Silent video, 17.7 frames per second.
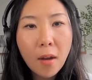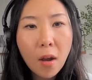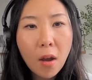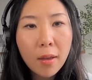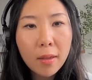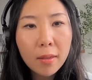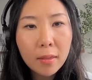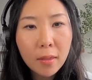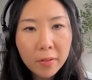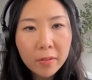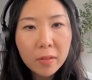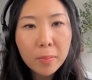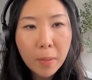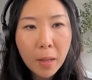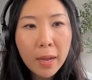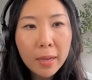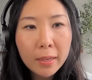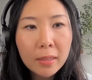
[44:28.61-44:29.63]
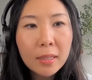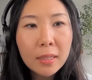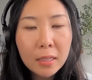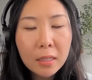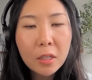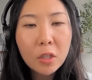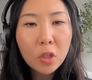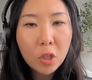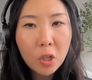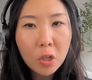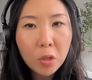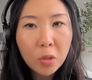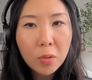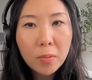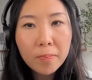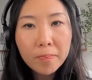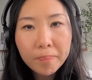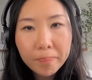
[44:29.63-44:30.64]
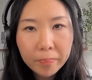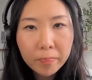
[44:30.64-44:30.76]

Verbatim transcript: on Love's Blind season two